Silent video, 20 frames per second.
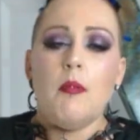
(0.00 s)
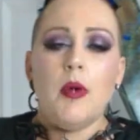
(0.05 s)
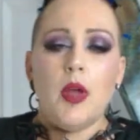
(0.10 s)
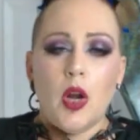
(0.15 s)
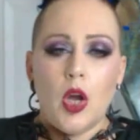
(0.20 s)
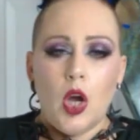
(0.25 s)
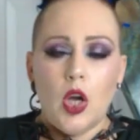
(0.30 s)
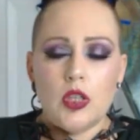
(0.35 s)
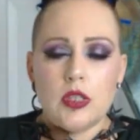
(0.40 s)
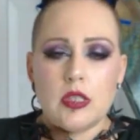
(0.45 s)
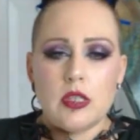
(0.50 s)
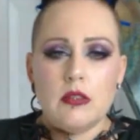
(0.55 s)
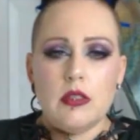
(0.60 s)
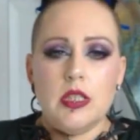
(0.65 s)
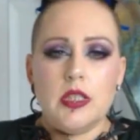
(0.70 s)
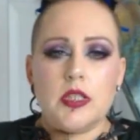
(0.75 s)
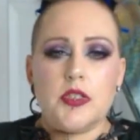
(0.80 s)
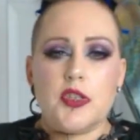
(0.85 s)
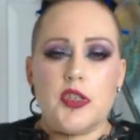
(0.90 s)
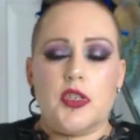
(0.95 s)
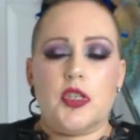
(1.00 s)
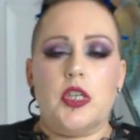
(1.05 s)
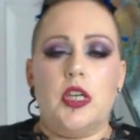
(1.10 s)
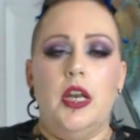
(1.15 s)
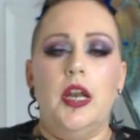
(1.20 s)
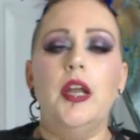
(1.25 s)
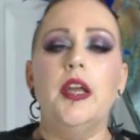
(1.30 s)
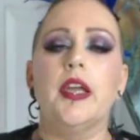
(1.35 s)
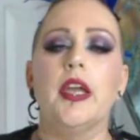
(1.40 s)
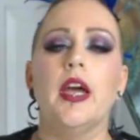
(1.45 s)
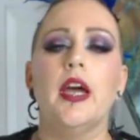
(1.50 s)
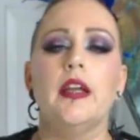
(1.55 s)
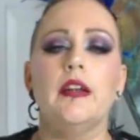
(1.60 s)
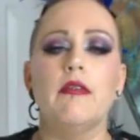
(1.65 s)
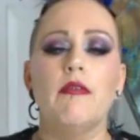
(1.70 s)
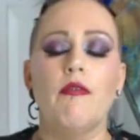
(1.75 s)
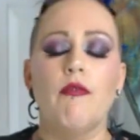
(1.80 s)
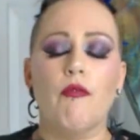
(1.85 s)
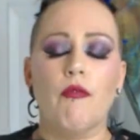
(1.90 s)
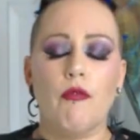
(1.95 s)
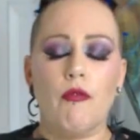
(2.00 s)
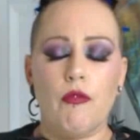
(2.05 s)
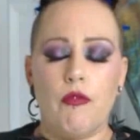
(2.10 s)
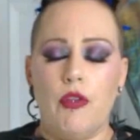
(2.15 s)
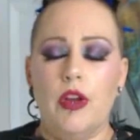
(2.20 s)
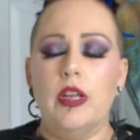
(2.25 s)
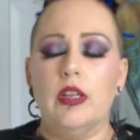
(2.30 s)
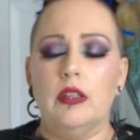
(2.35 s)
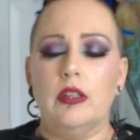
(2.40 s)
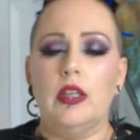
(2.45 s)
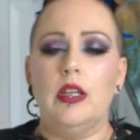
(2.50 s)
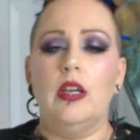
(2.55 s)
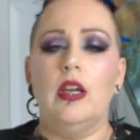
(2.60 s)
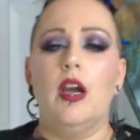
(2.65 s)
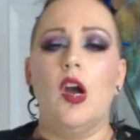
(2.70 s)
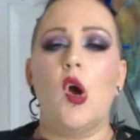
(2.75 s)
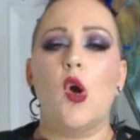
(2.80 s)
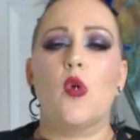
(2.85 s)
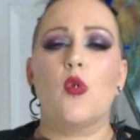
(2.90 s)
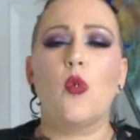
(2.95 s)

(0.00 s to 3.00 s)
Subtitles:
but also it's just going to get really,